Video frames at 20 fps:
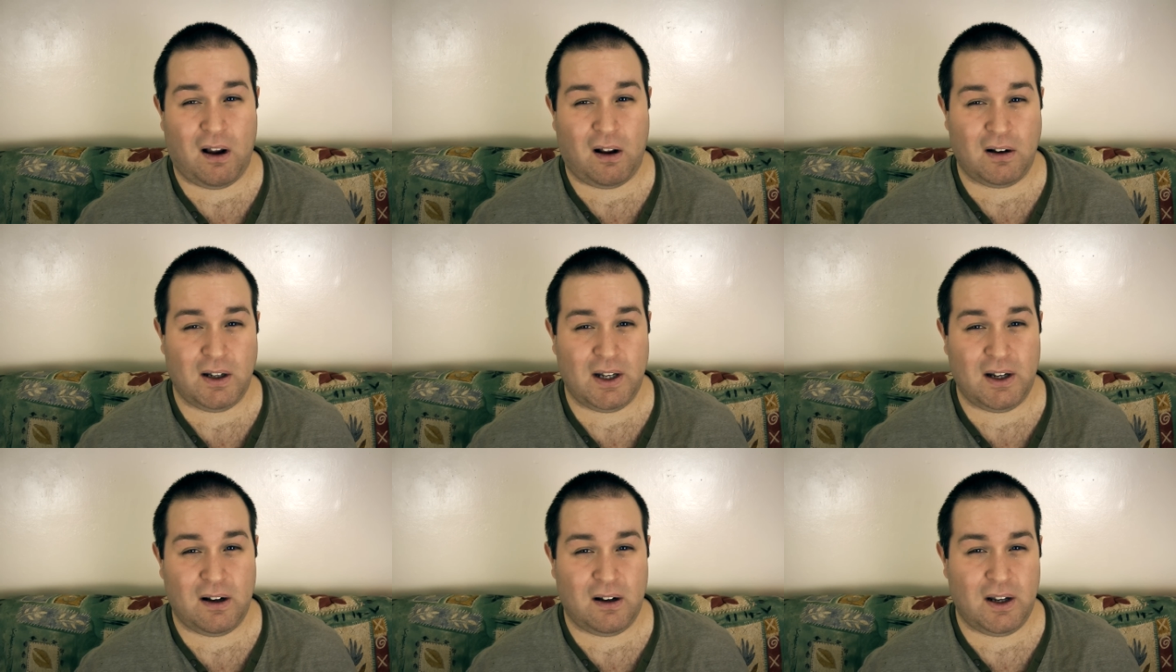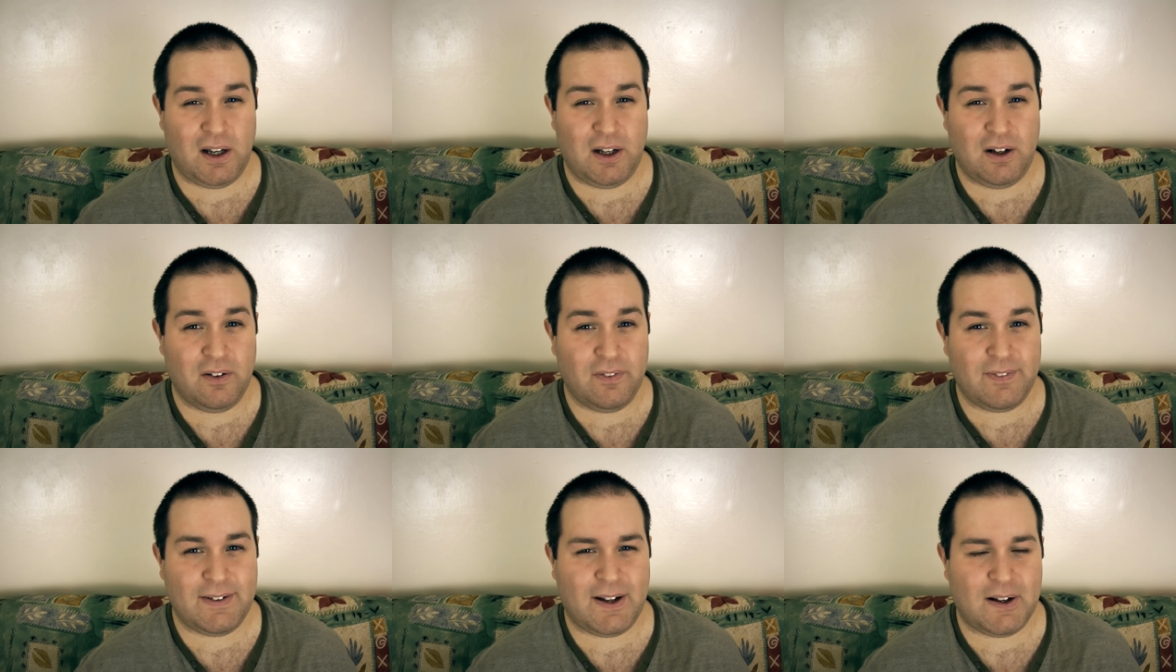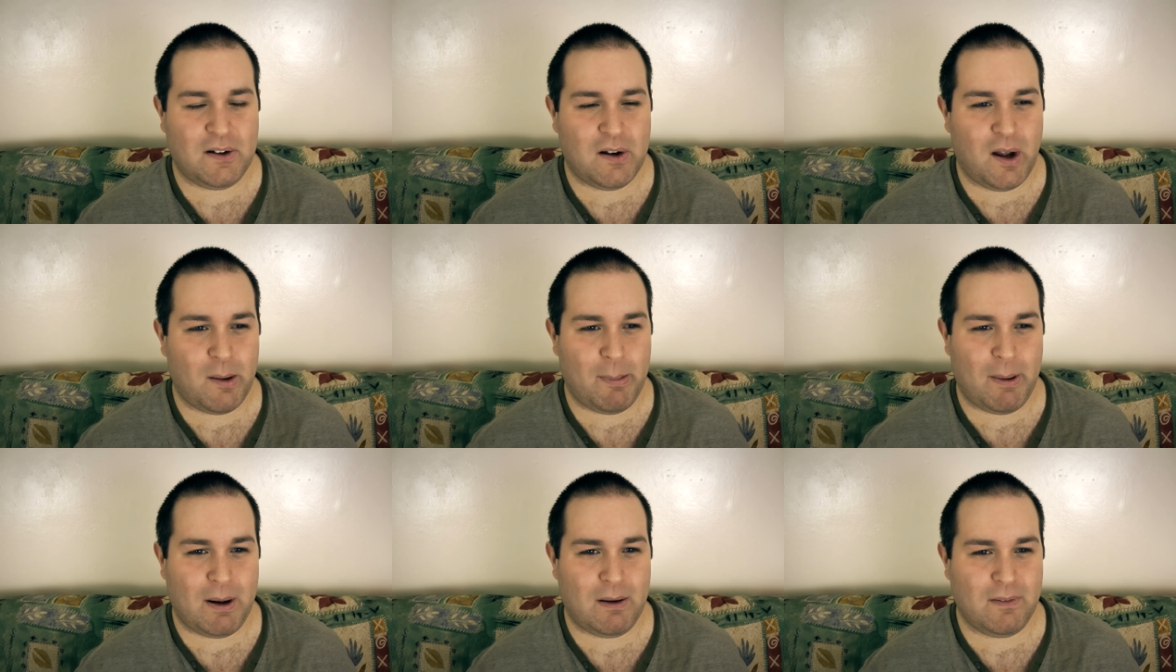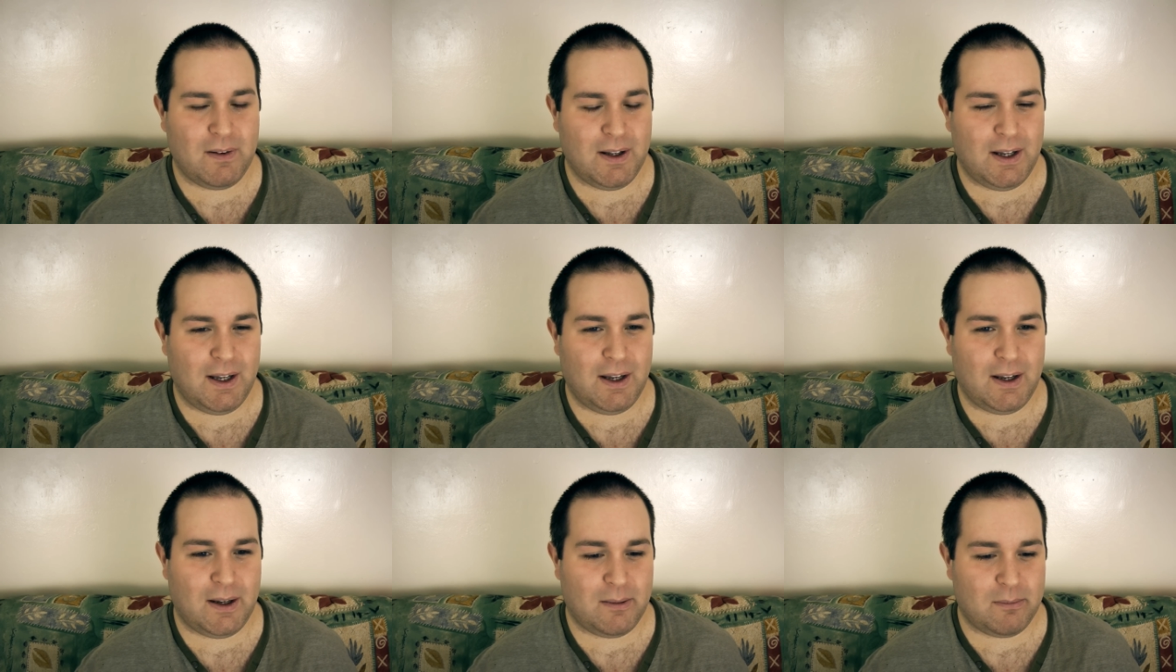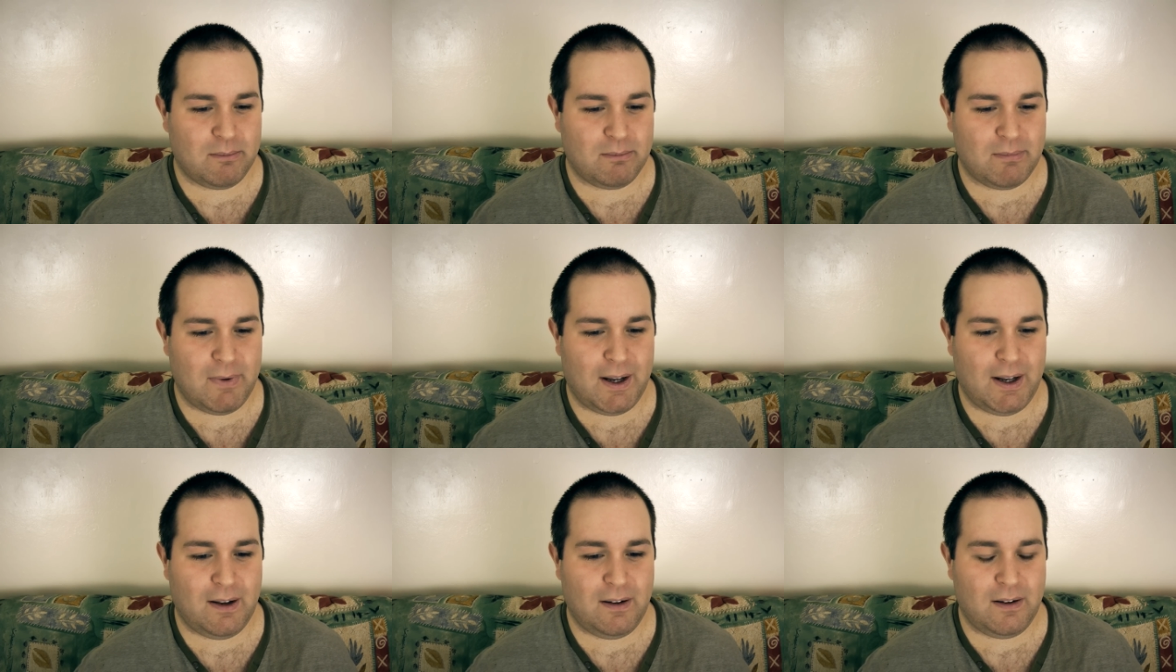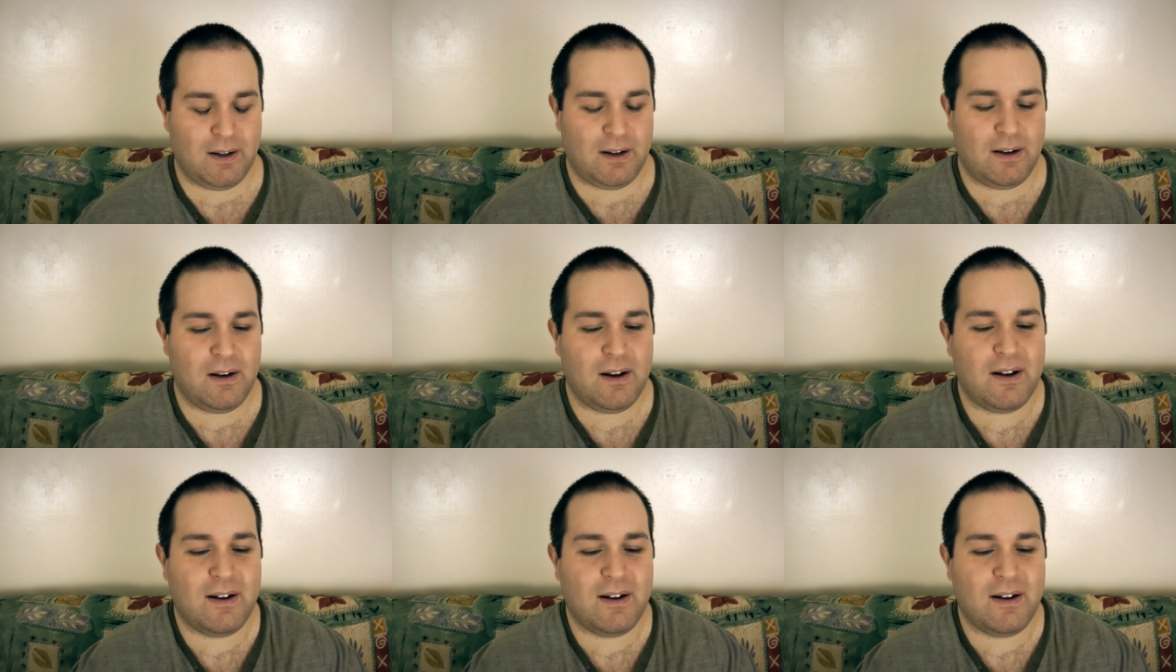on enough now about the um, ending.